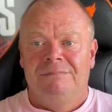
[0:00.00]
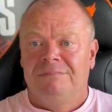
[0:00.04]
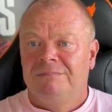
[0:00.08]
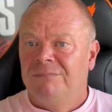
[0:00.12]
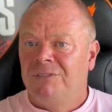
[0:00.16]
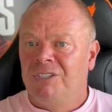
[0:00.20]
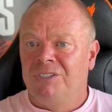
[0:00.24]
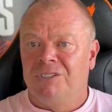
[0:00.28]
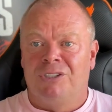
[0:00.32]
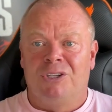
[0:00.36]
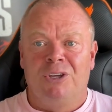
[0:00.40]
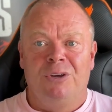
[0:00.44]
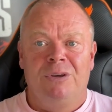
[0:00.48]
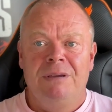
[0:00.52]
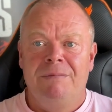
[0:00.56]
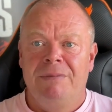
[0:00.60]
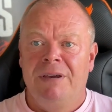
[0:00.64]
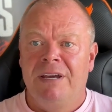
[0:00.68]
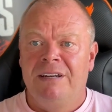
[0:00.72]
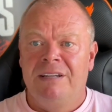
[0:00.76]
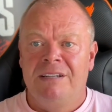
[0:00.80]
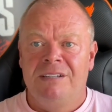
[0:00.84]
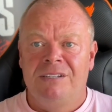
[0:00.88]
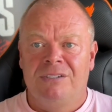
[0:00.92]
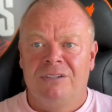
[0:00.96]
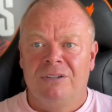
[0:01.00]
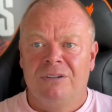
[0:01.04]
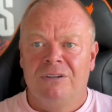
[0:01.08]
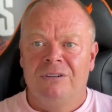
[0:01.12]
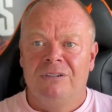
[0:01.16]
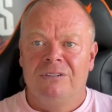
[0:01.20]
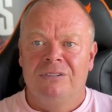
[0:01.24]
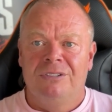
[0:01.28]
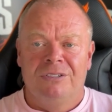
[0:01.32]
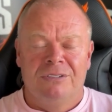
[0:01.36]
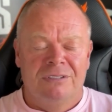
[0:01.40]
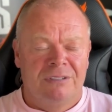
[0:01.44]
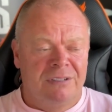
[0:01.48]
just do your maintenance
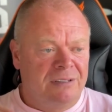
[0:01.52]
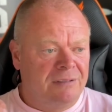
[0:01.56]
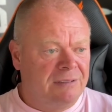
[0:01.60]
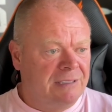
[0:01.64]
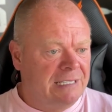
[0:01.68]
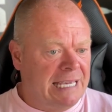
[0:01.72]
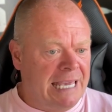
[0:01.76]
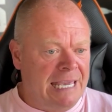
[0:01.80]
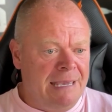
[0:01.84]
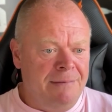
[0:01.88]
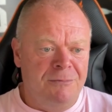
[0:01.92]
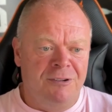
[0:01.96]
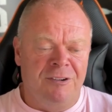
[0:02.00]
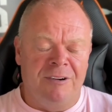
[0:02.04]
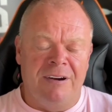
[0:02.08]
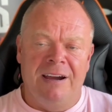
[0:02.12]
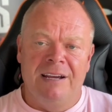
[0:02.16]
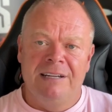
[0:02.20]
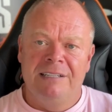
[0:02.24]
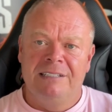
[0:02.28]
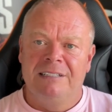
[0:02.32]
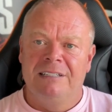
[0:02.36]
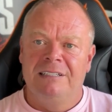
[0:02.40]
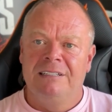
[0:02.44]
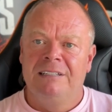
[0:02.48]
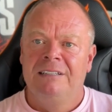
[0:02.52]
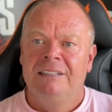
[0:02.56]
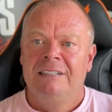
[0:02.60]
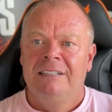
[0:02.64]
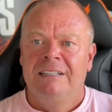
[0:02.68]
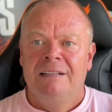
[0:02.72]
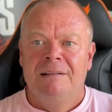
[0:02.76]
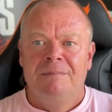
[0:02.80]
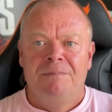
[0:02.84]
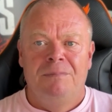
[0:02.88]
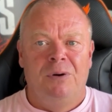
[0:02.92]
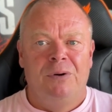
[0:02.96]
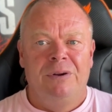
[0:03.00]
dose, keep grinding,
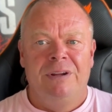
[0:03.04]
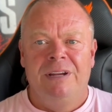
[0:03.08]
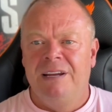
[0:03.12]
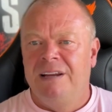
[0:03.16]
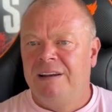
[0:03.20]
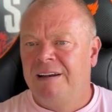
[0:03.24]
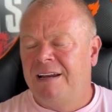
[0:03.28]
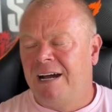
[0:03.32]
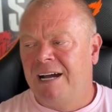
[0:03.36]
put it in.